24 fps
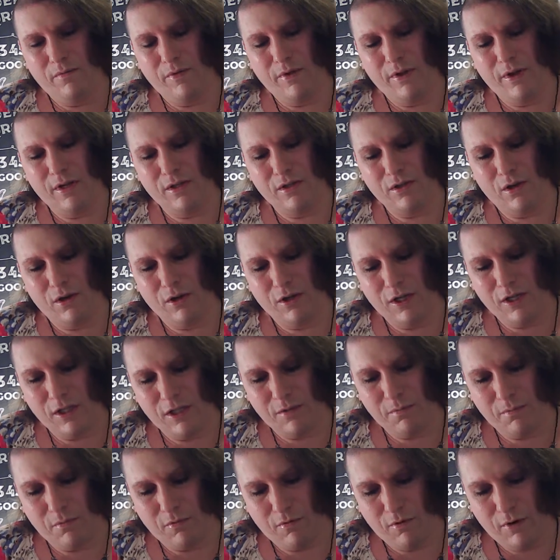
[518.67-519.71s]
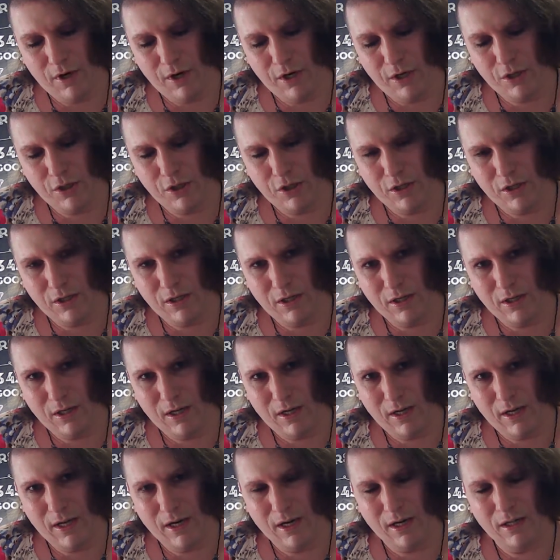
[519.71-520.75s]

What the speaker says: It's our desperation and